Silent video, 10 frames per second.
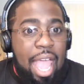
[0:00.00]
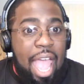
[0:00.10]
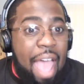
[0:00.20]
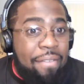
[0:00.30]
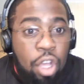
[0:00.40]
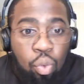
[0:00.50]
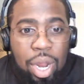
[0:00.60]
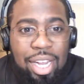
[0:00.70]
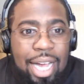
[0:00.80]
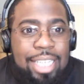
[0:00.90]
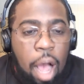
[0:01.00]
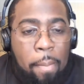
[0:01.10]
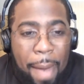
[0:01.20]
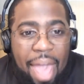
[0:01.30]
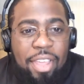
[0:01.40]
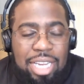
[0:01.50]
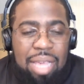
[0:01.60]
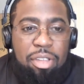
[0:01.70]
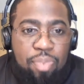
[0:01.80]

Have you realized how bad the team has